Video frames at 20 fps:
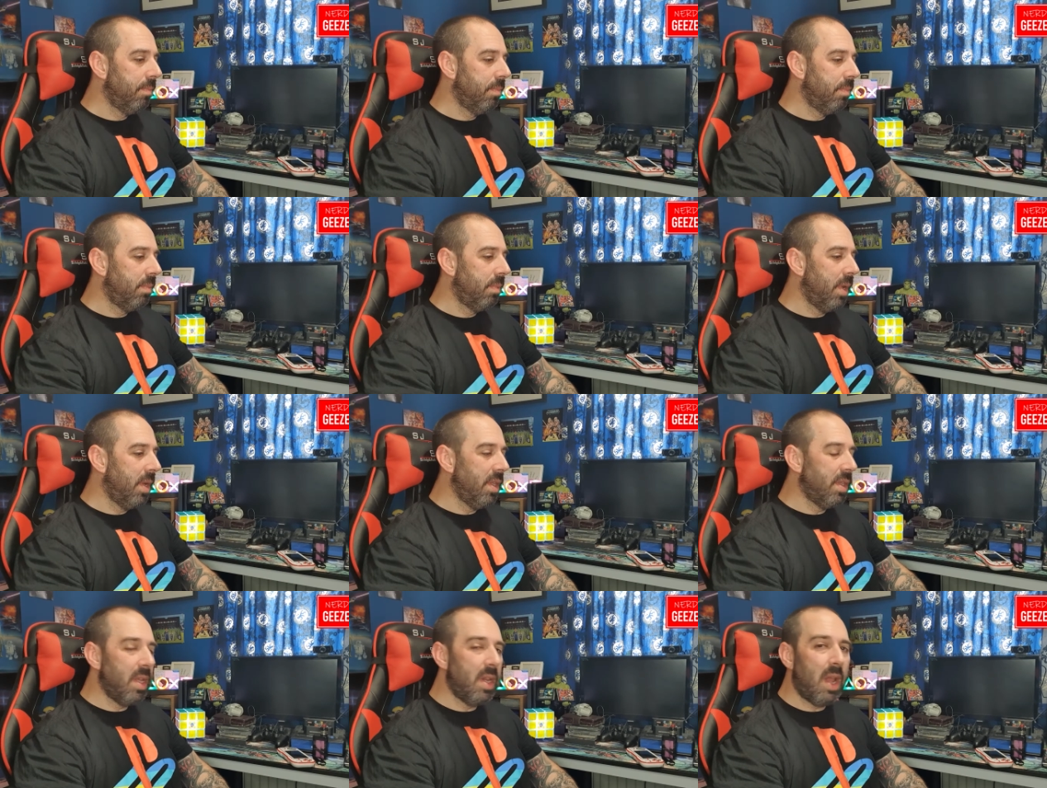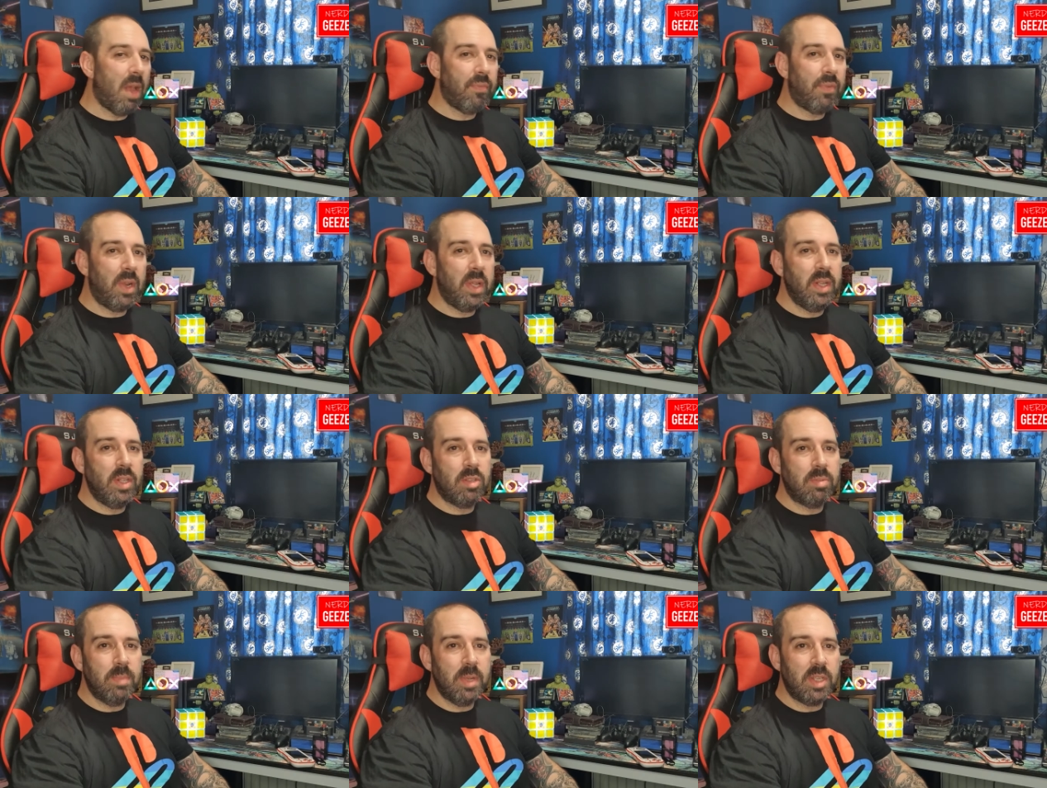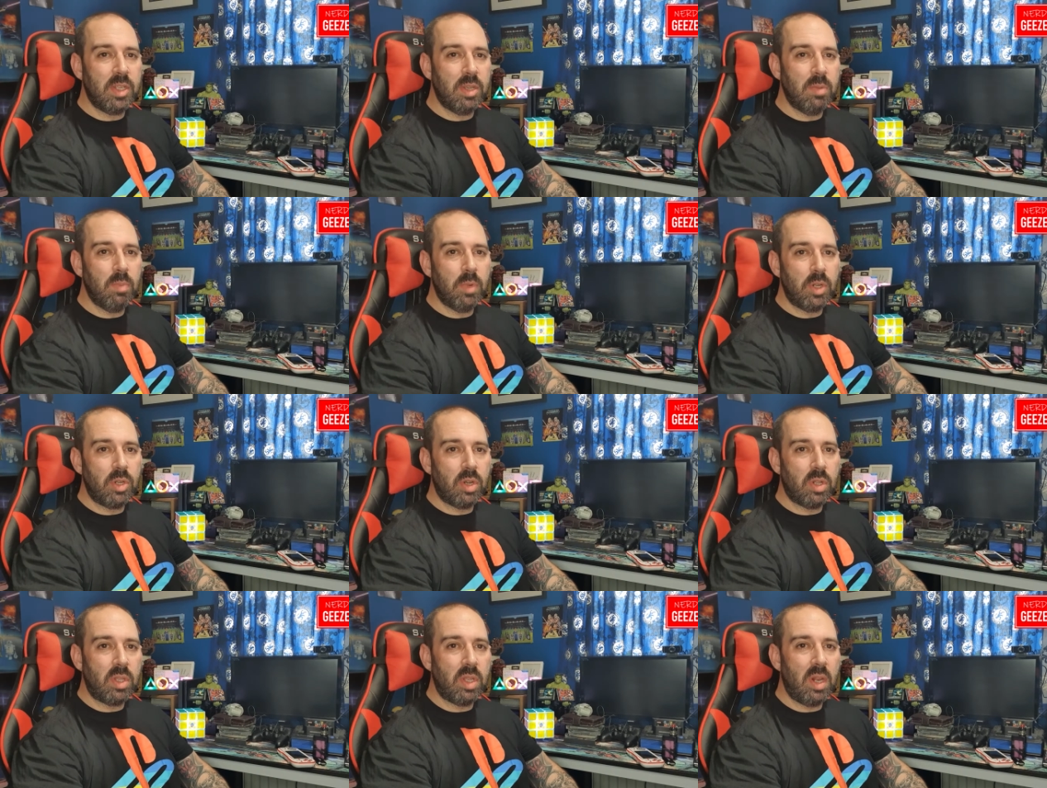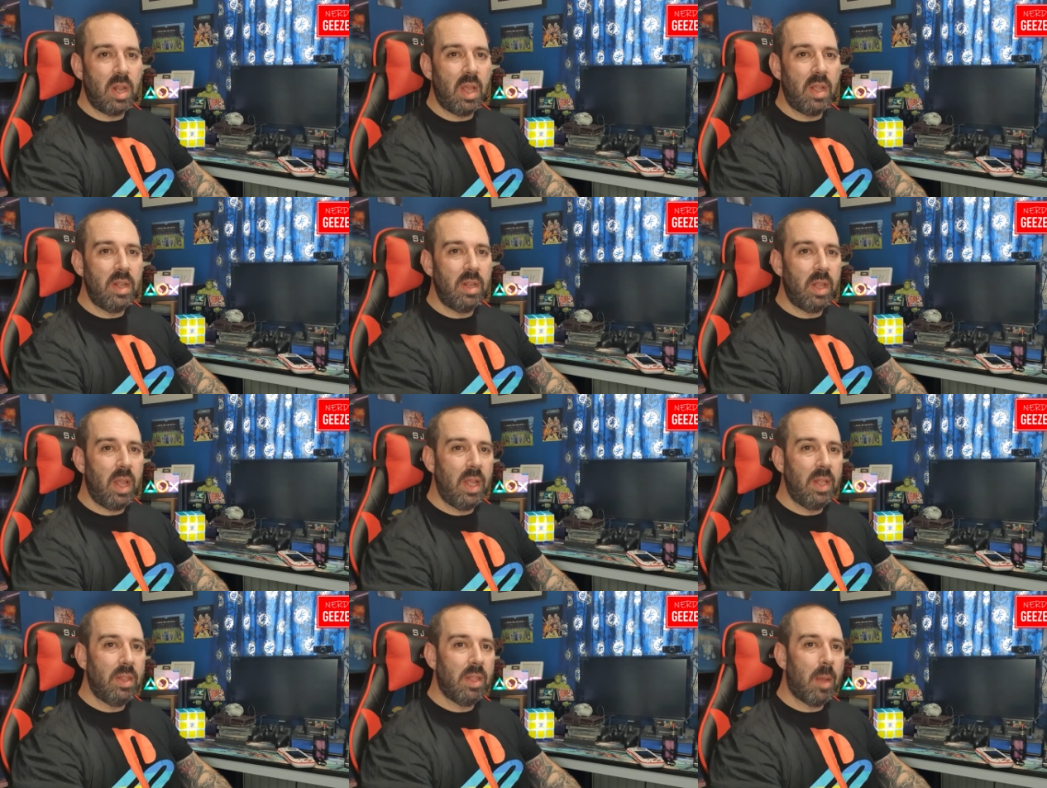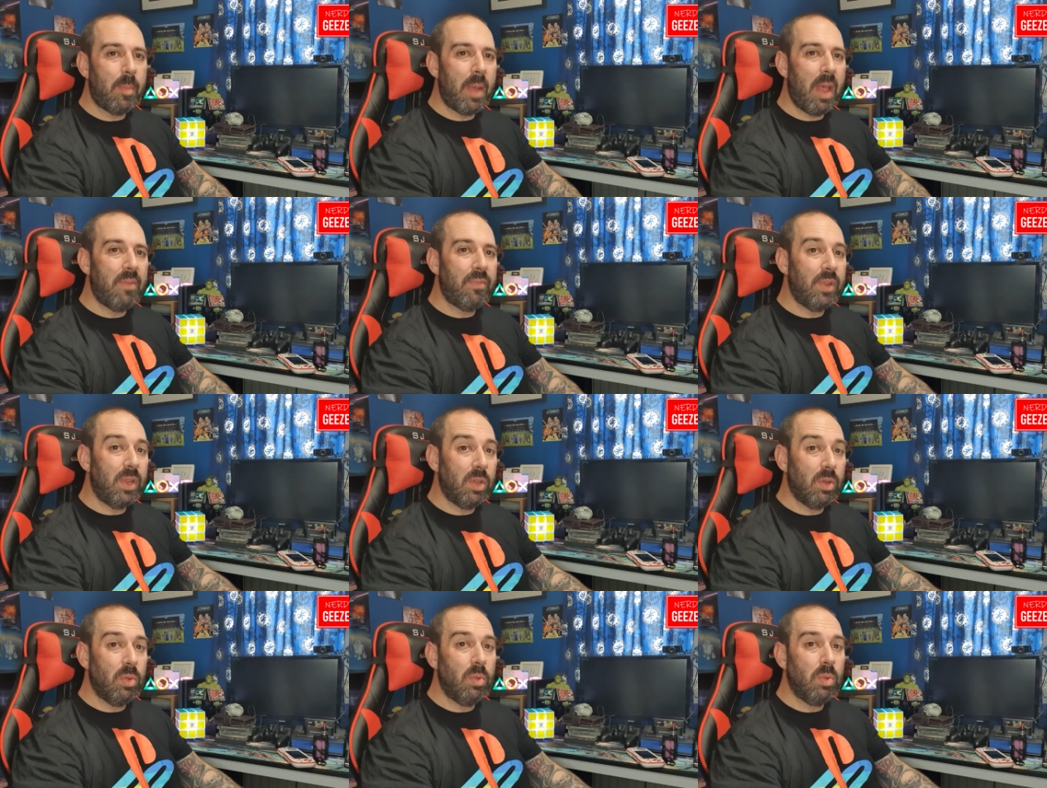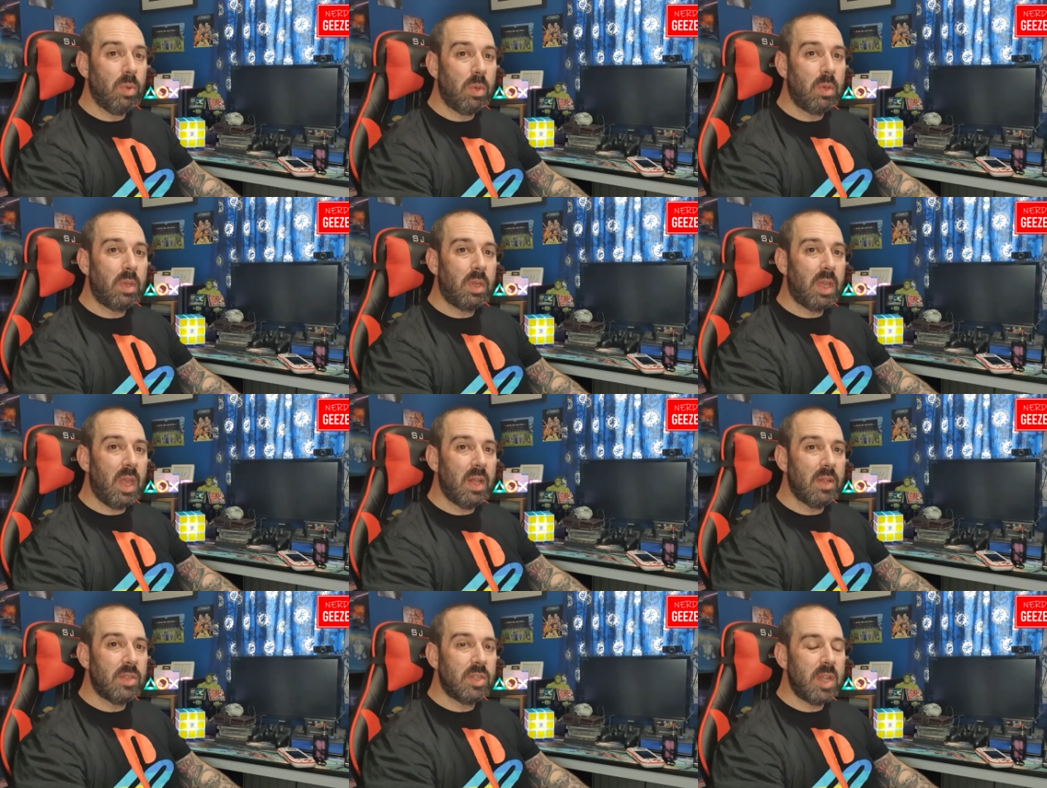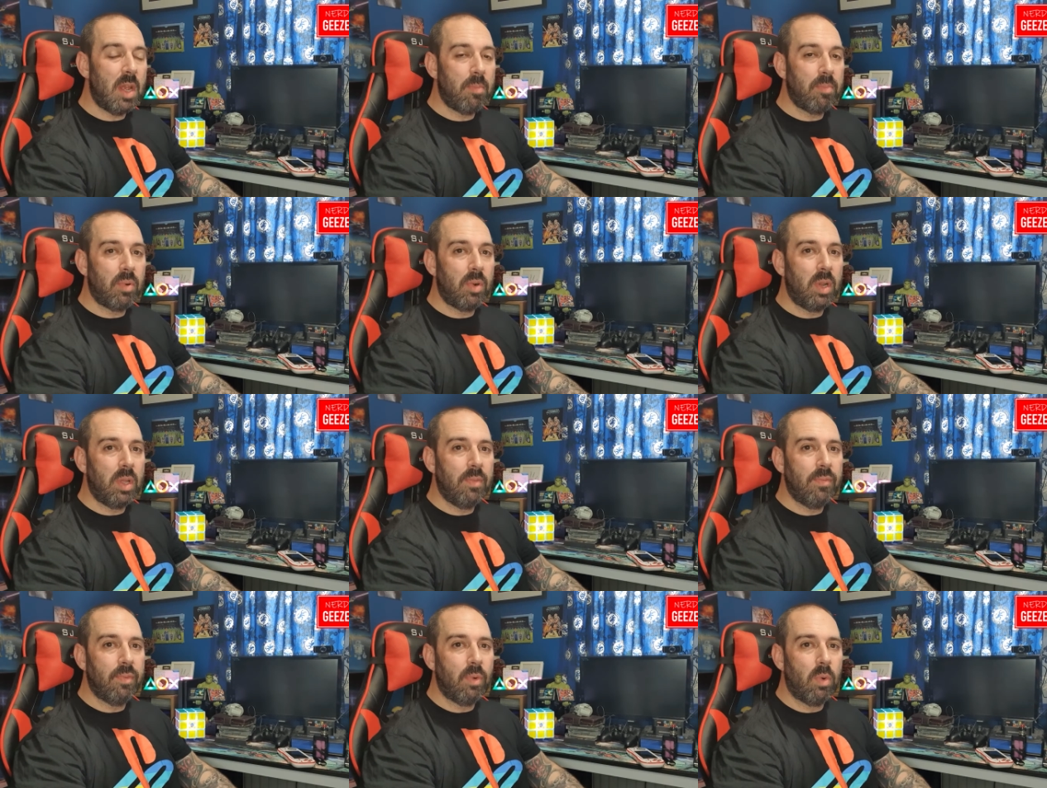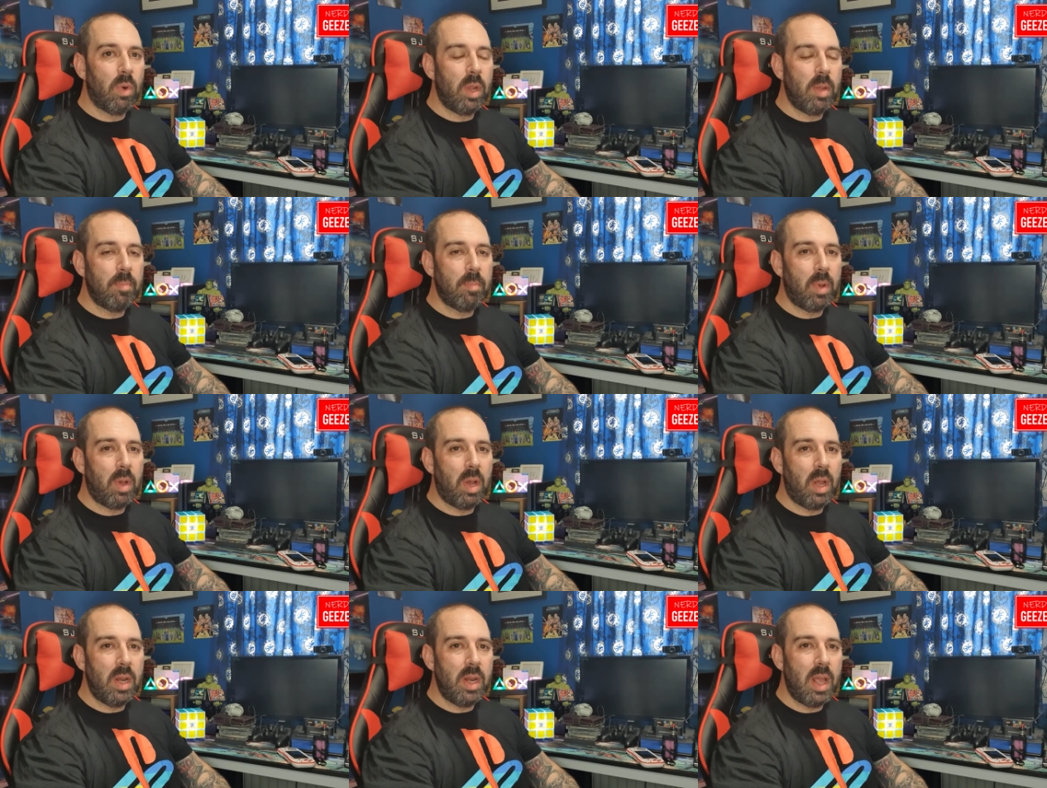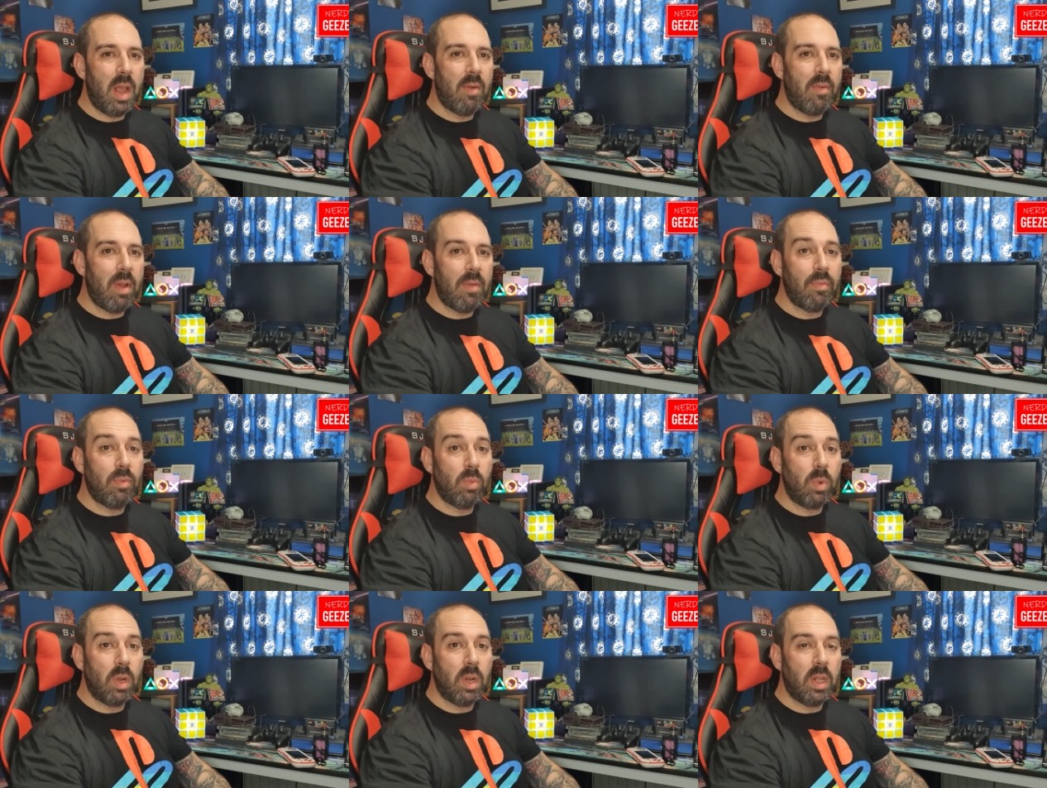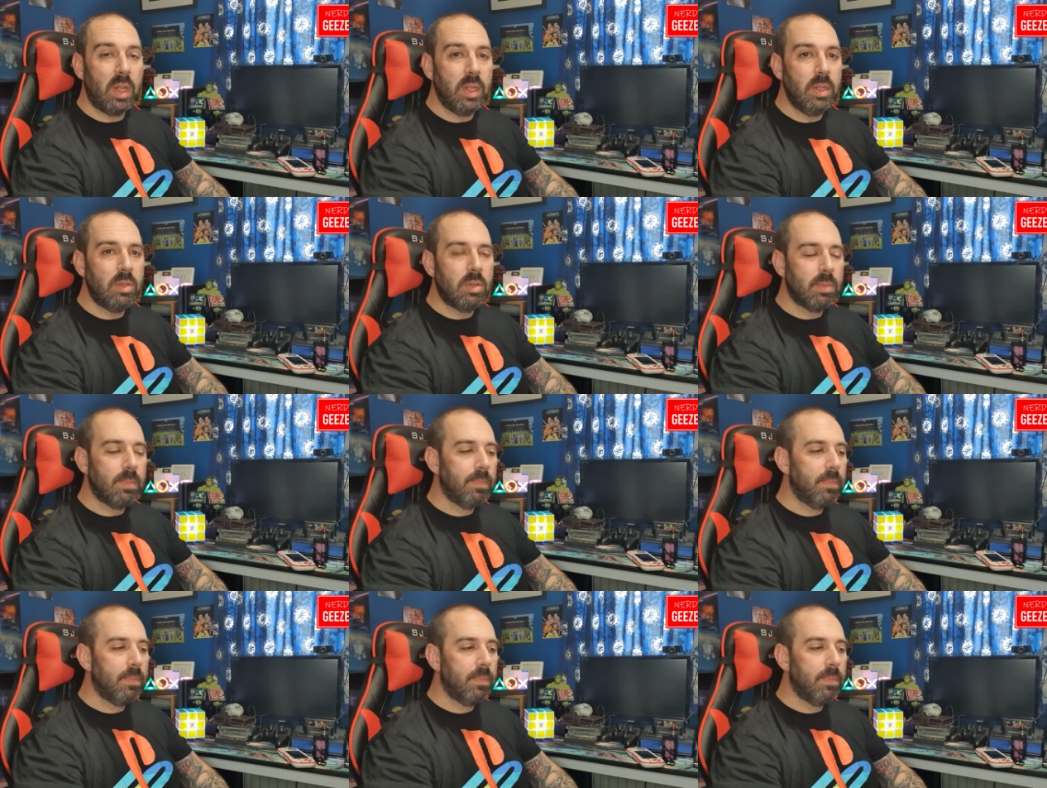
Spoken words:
It did have leads missing, which I did end up having to get separately for it, but I now have all the leads.